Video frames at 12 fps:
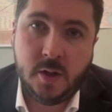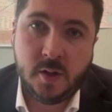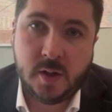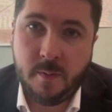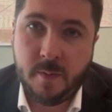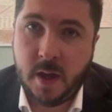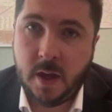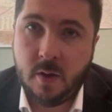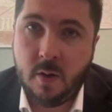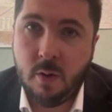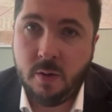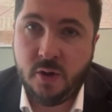to
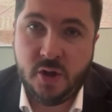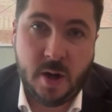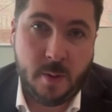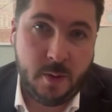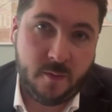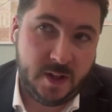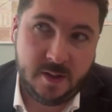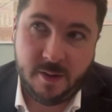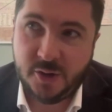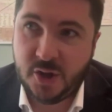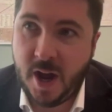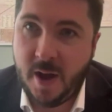something called Jabhat
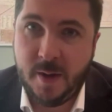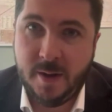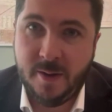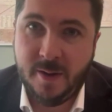Fath al-Sham